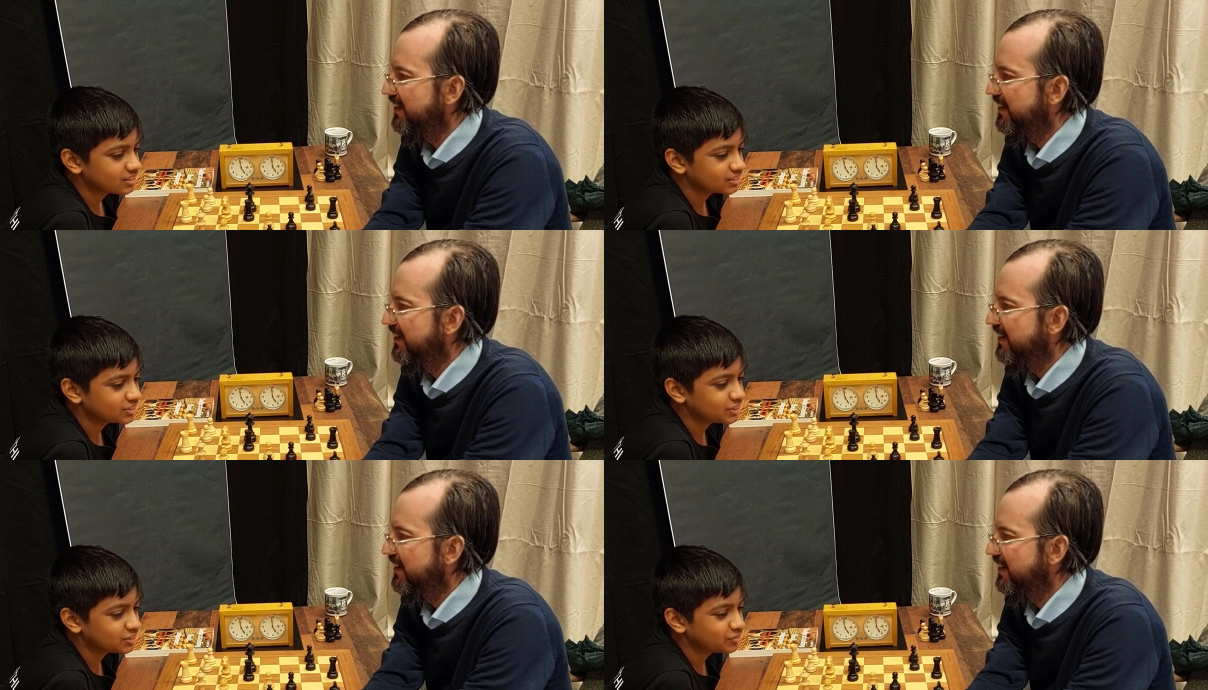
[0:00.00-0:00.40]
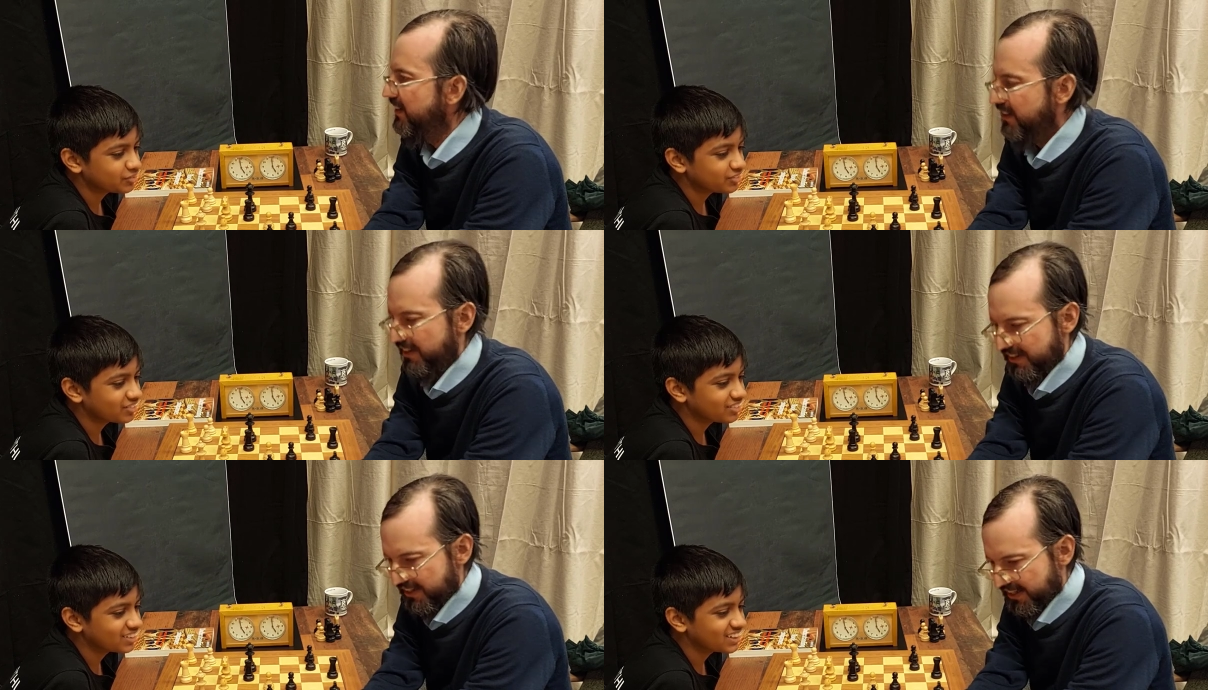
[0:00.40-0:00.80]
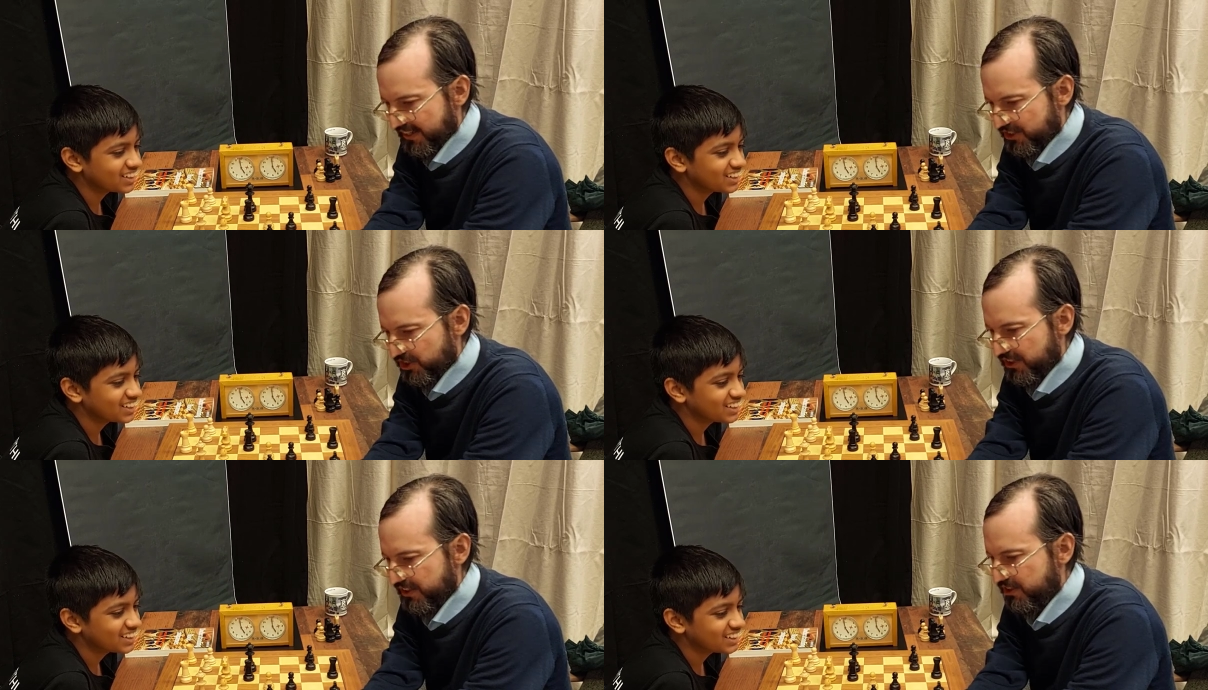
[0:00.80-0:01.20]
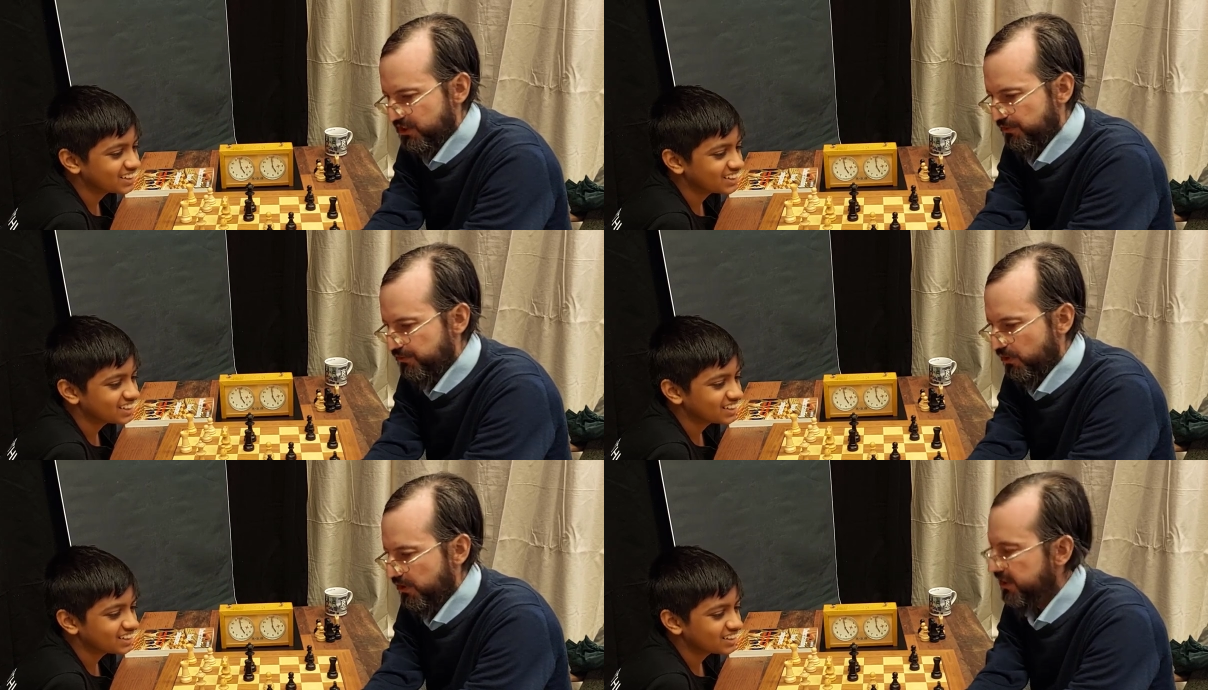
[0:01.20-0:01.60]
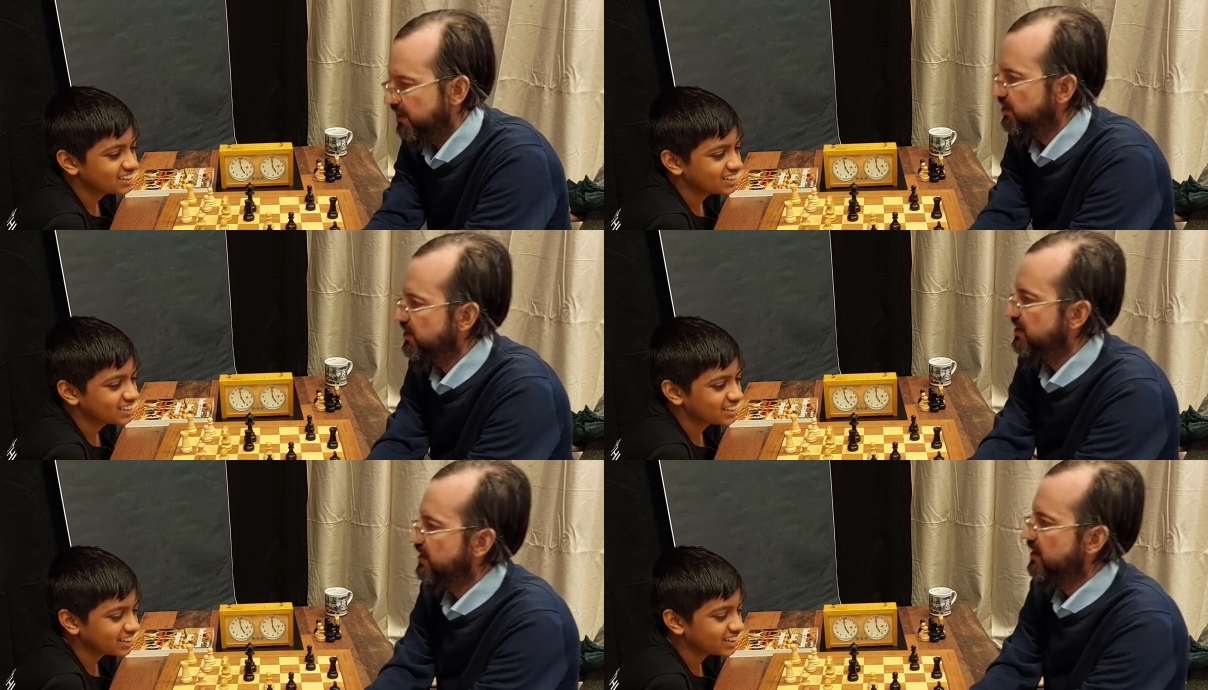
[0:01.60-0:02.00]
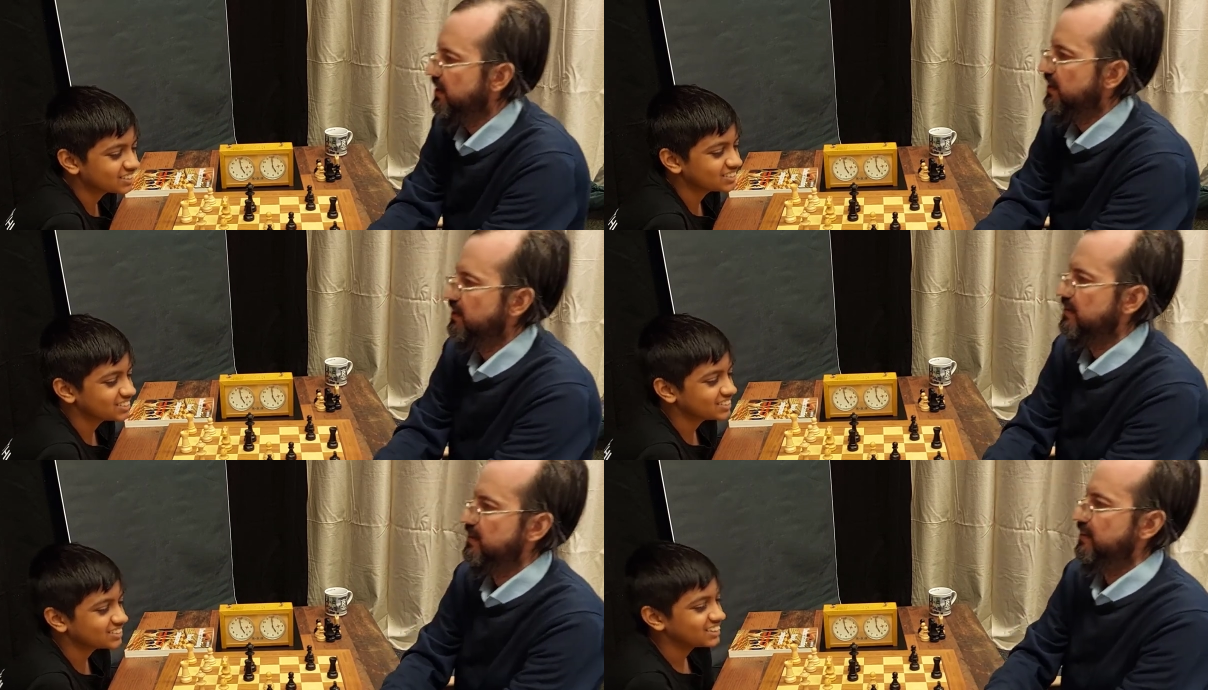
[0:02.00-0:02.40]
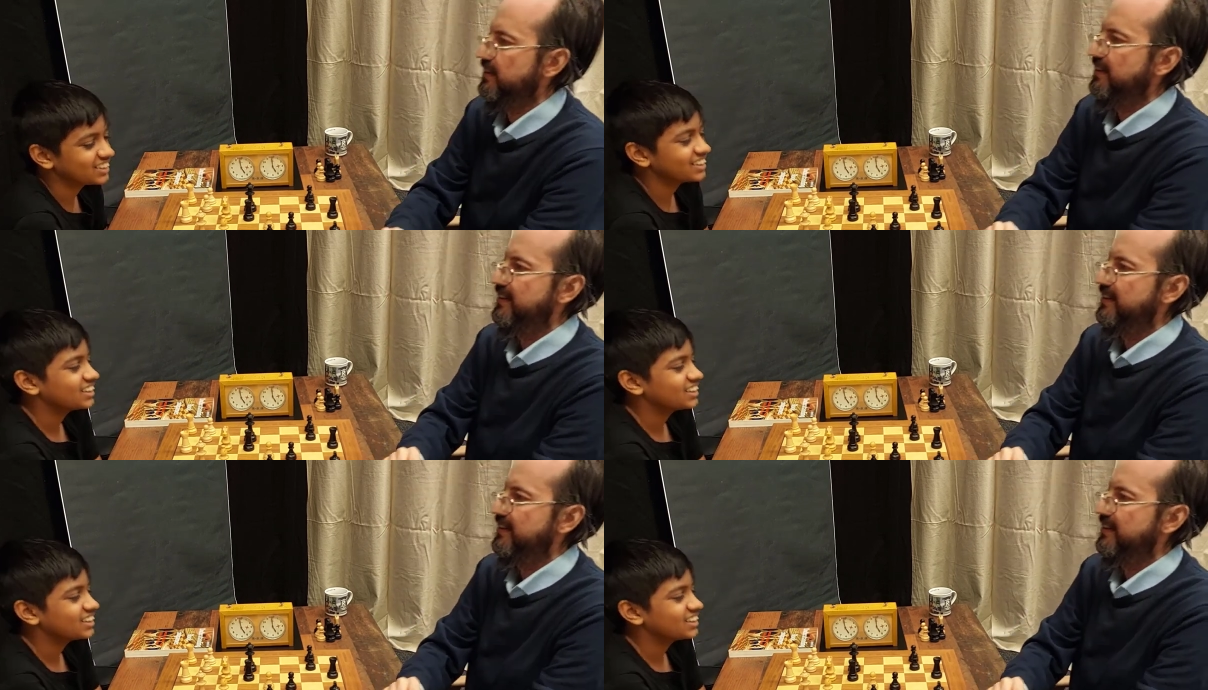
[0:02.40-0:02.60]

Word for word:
Speaker 1: g4. H takes g4, king g3, and